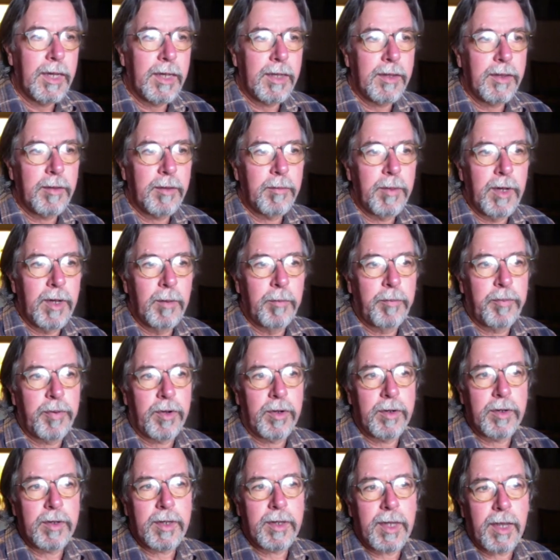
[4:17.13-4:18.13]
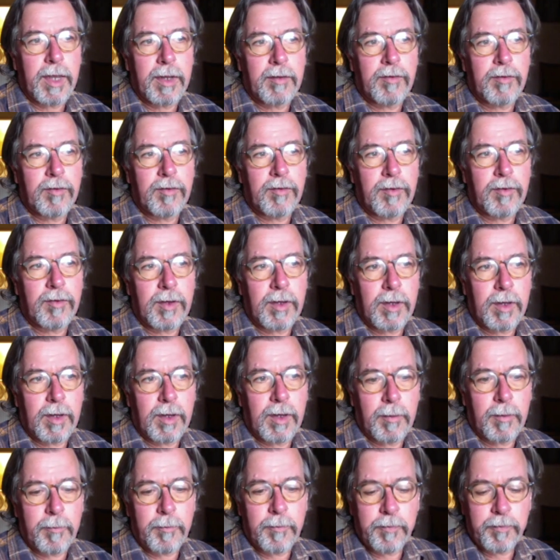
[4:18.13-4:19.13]
The mill pond gets
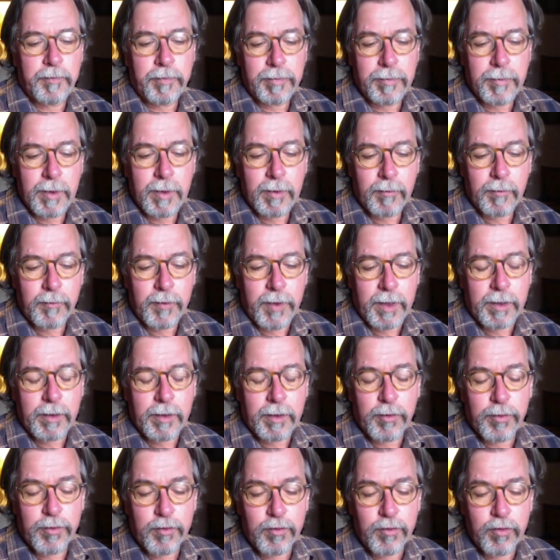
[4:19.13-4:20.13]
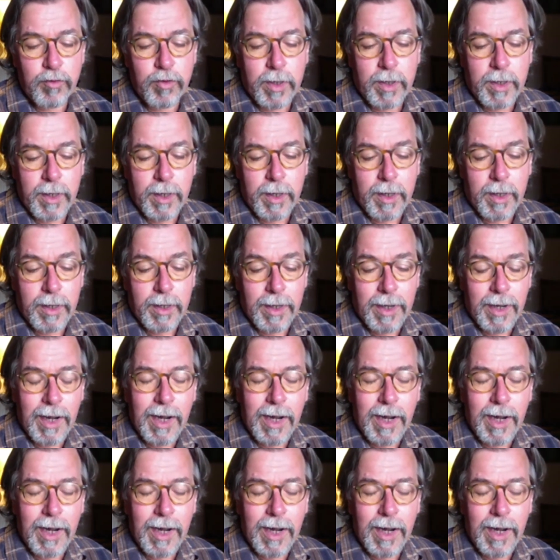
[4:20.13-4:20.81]
fed through a